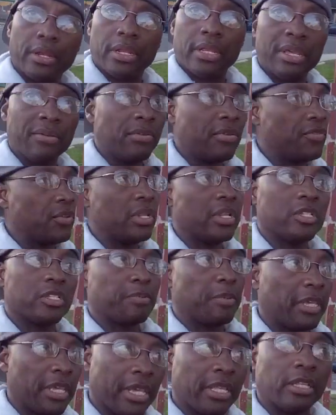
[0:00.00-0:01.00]
Even if you didn't
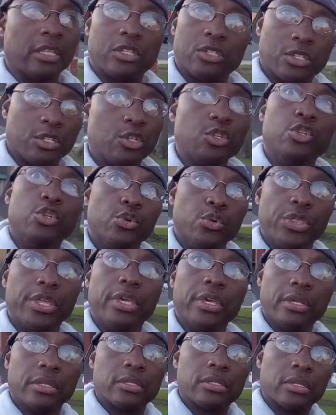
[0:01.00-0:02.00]
speak English, you knew
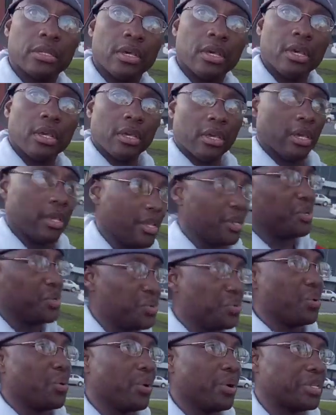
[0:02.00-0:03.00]
this. You knew
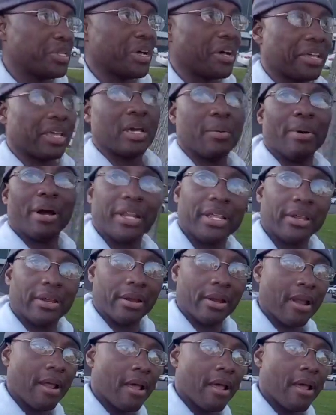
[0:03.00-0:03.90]
what we're talking about here.